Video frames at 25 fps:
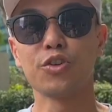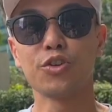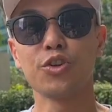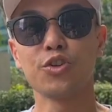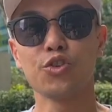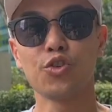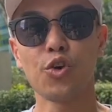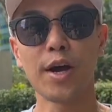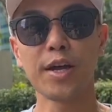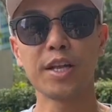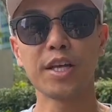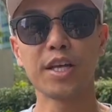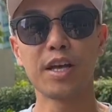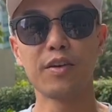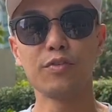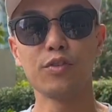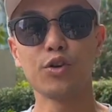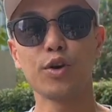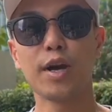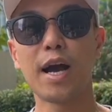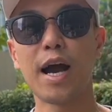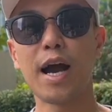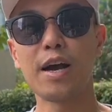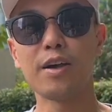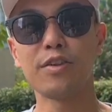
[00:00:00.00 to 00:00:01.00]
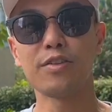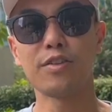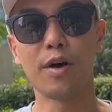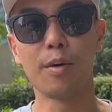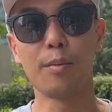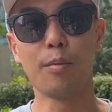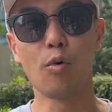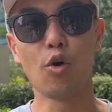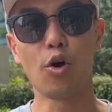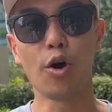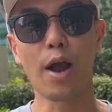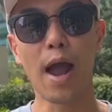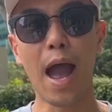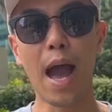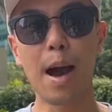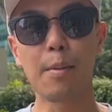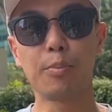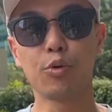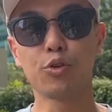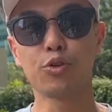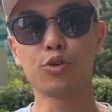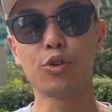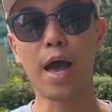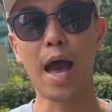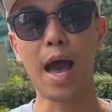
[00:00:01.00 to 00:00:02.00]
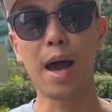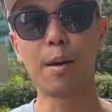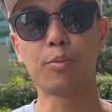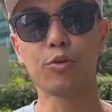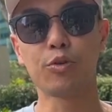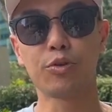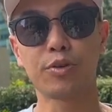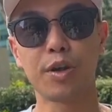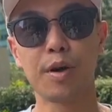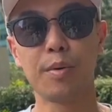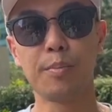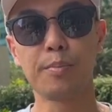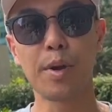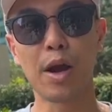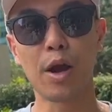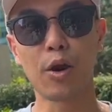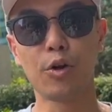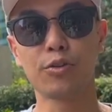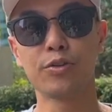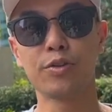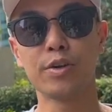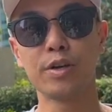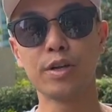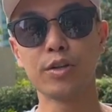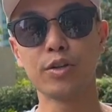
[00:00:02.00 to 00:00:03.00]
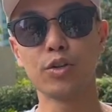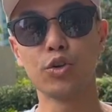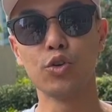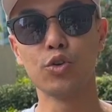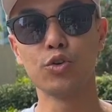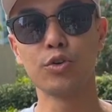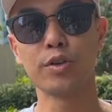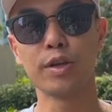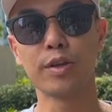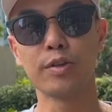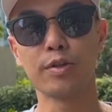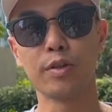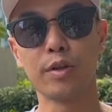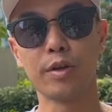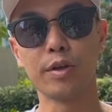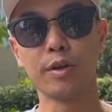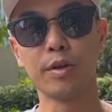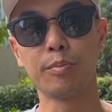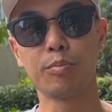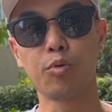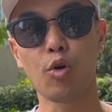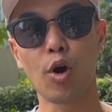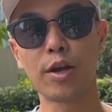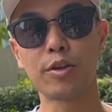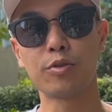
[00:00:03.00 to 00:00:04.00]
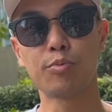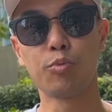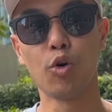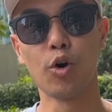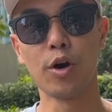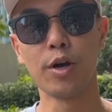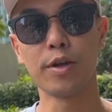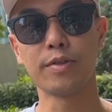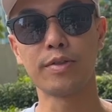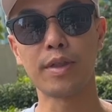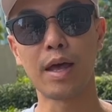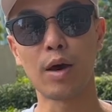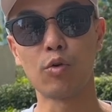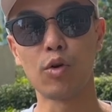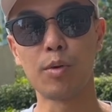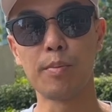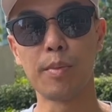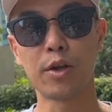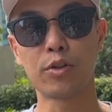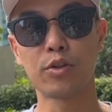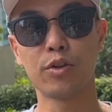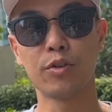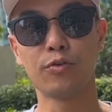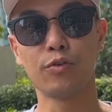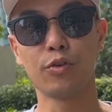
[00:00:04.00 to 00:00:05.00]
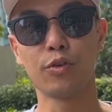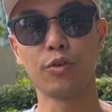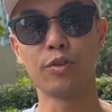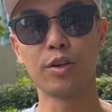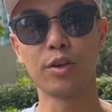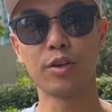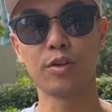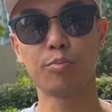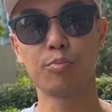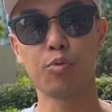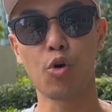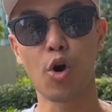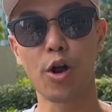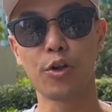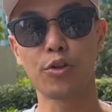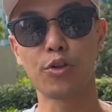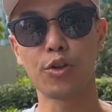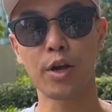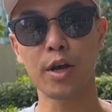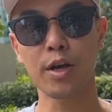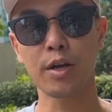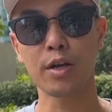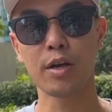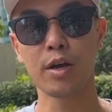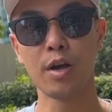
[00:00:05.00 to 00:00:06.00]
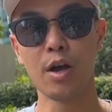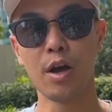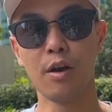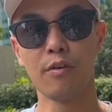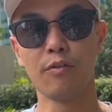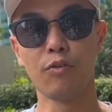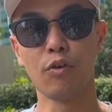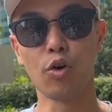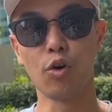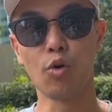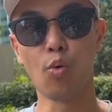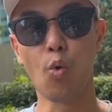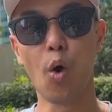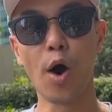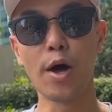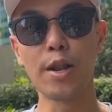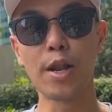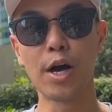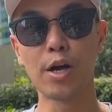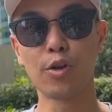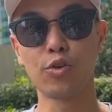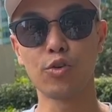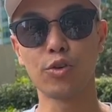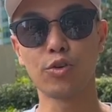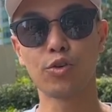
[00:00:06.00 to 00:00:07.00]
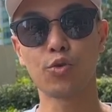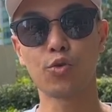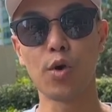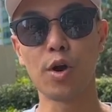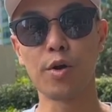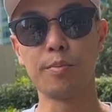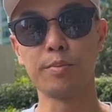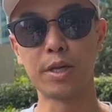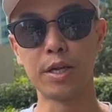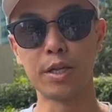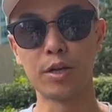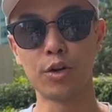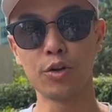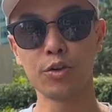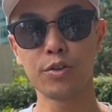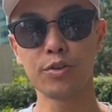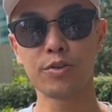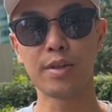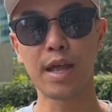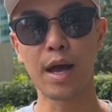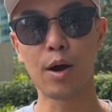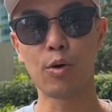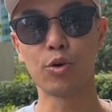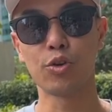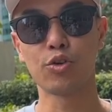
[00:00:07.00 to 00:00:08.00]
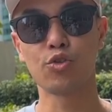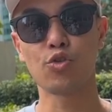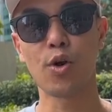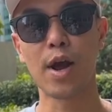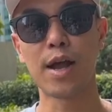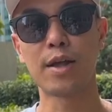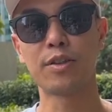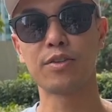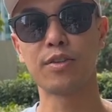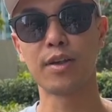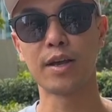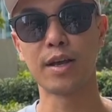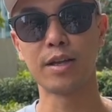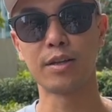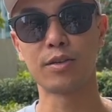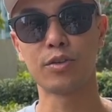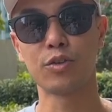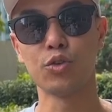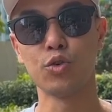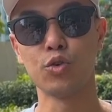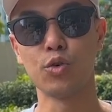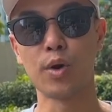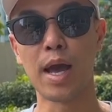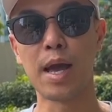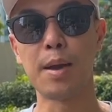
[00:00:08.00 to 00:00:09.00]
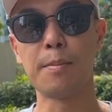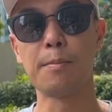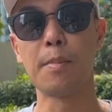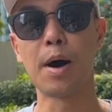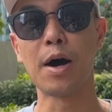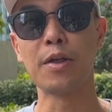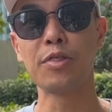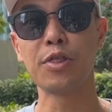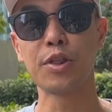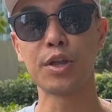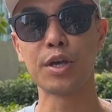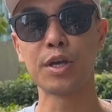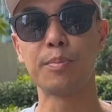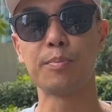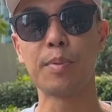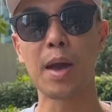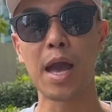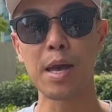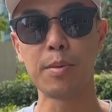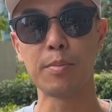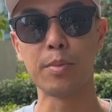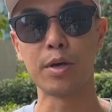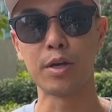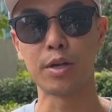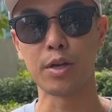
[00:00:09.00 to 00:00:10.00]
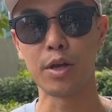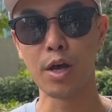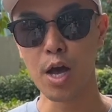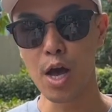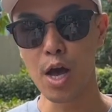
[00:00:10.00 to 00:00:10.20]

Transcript: to try to give you guys a more apples to apples comparison using the price point that we mentioned for this project, for 100 square meters, that would translate to a monthly payment